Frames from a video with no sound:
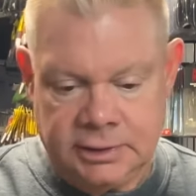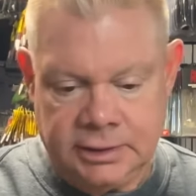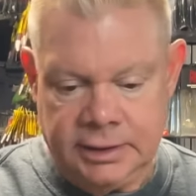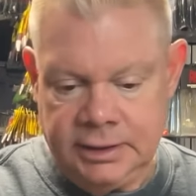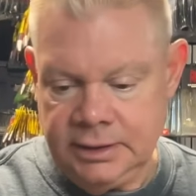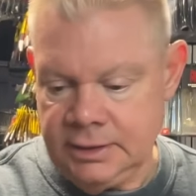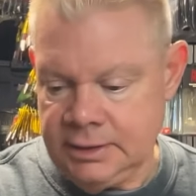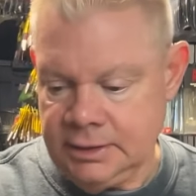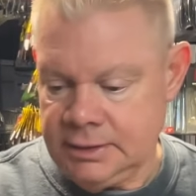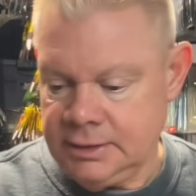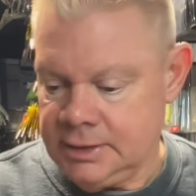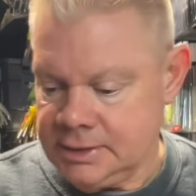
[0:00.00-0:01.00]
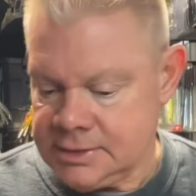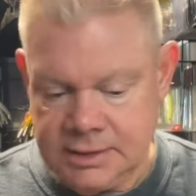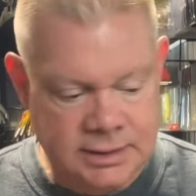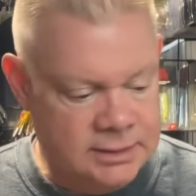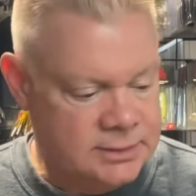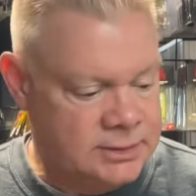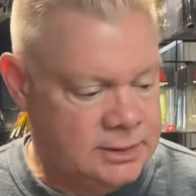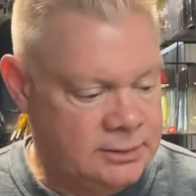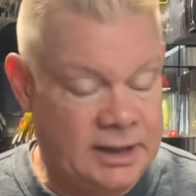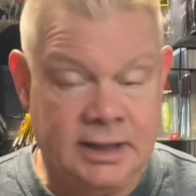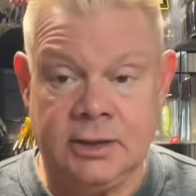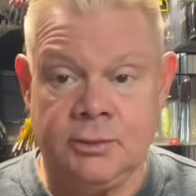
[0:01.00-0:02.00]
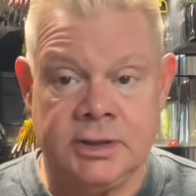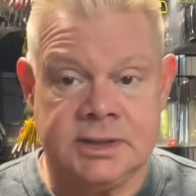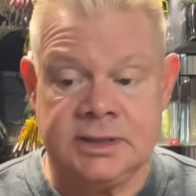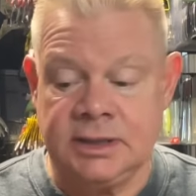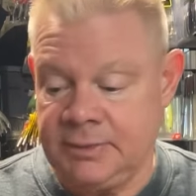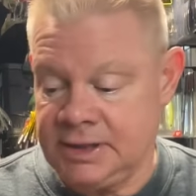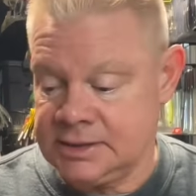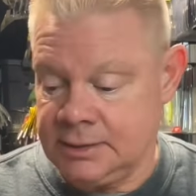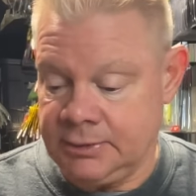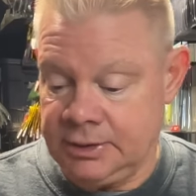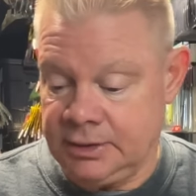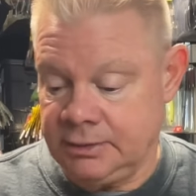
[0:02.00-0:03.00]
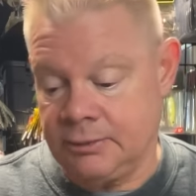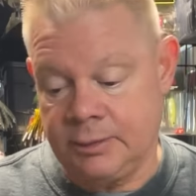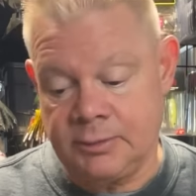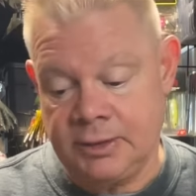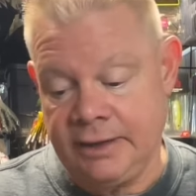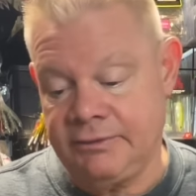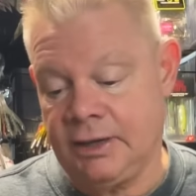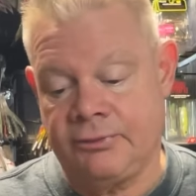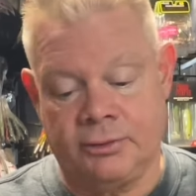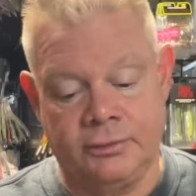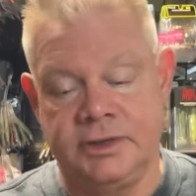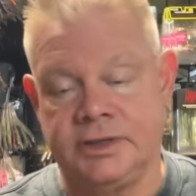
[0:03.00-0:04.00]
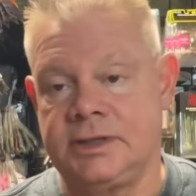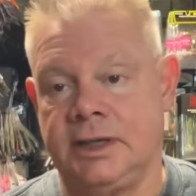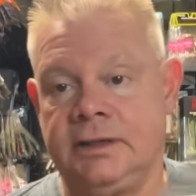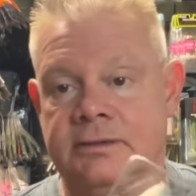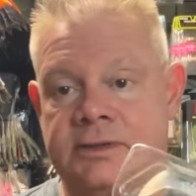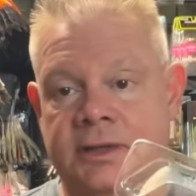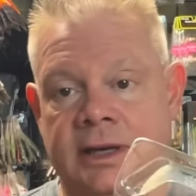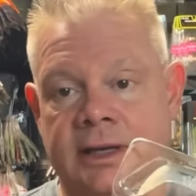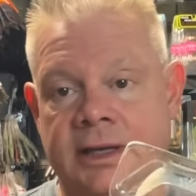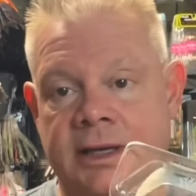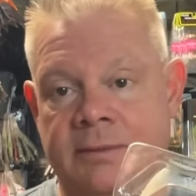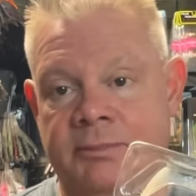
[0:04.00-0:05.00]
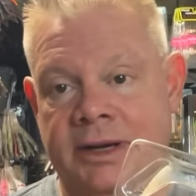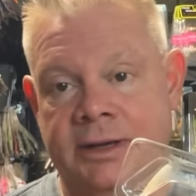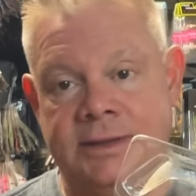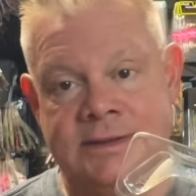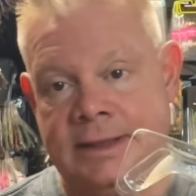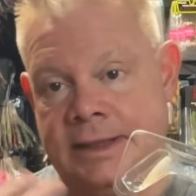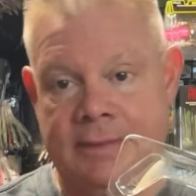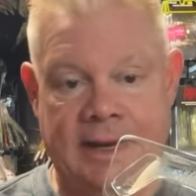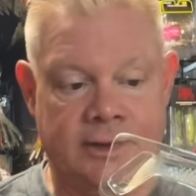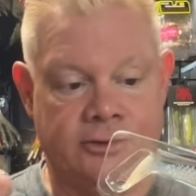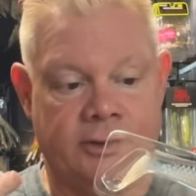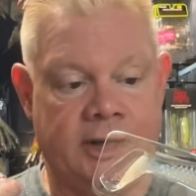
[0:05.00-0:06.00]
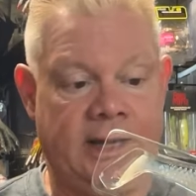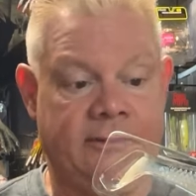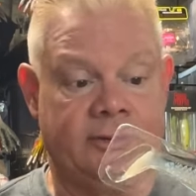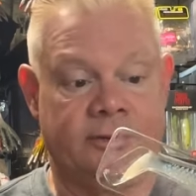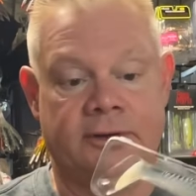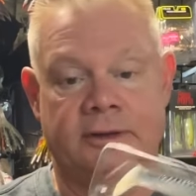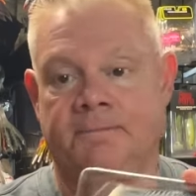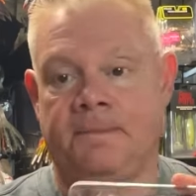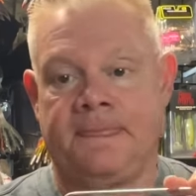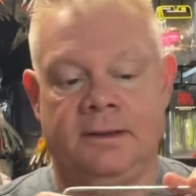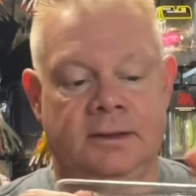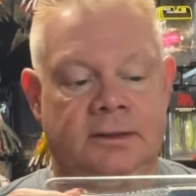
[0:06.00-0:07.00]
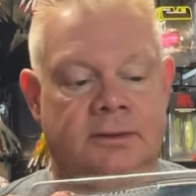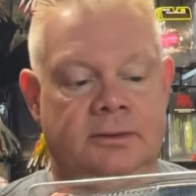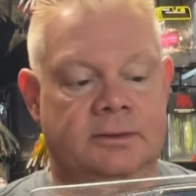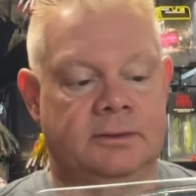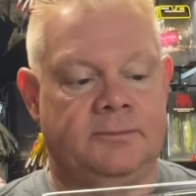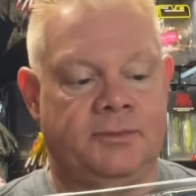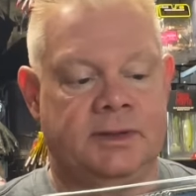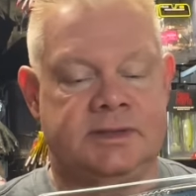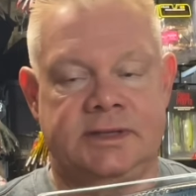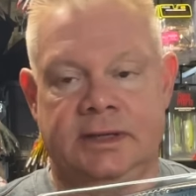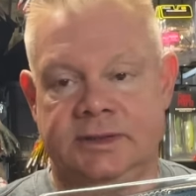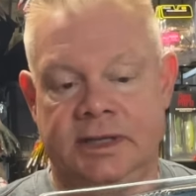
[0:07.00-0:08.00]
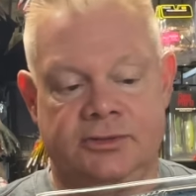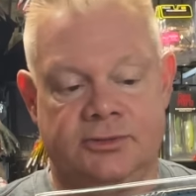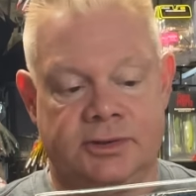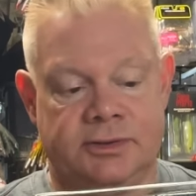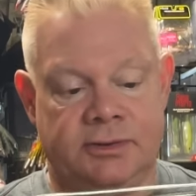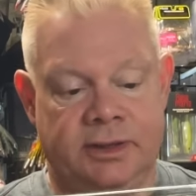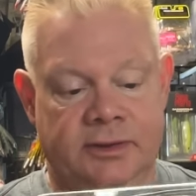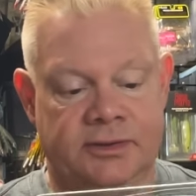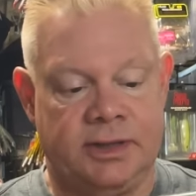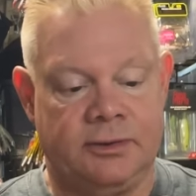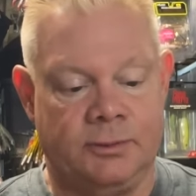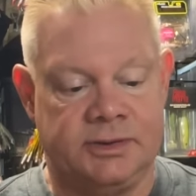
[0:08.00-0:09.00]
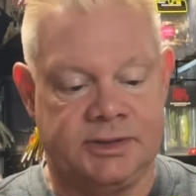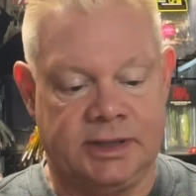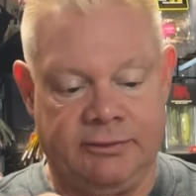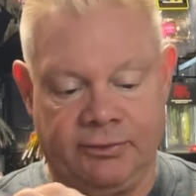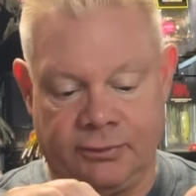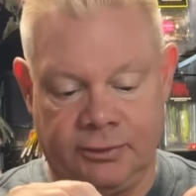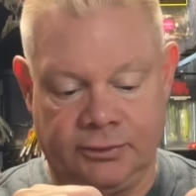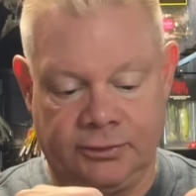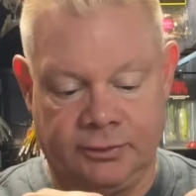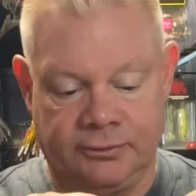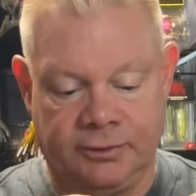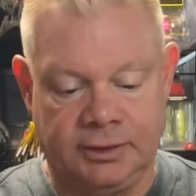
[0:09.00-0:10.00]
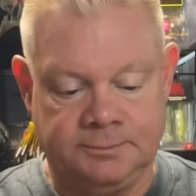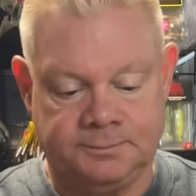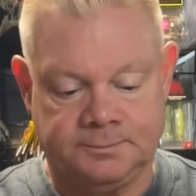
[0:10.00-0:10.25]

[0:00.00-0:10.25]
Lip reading: And that's it. So any questions on the baits, let me know. Now remember, I have not thrown this yet, so I can't compare it to like a Mag Draft or a Zale Dangerous or any of those other ones that I've thrown so far.